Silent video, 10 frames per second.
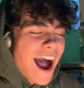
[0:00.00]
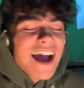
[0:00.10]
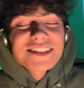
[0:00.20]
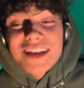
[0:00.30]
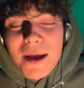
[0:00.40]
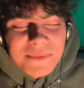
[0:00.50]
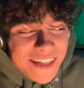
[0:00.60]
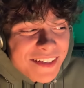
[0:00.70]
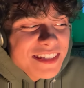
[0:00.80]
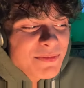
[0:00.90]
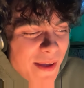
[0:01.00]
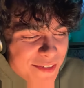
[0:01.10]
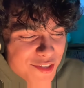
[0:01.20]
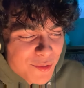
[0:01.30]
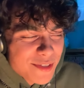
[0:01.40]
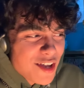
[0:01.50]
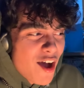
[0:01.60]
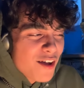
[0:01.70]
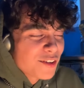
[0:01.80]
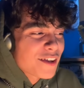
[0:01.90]
I'm saying Spencer was
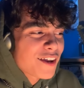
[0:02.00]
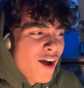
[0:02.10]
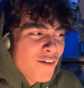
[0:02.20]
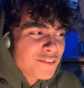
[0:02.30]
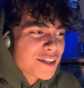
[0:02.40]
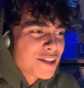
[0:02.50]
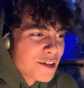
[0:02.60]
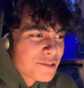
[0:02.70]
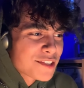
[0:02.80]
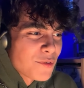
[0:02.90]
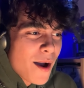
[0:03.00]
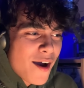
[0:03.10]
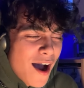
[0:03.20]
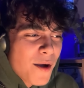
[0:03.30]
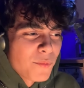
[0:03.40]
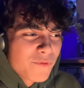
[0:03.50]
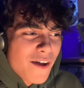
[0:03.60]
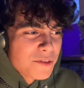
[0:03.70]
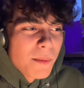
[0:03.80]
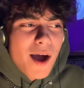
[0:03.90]
looking awfully close to where I
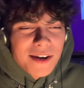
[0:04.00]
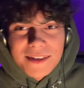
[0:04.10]
found the body.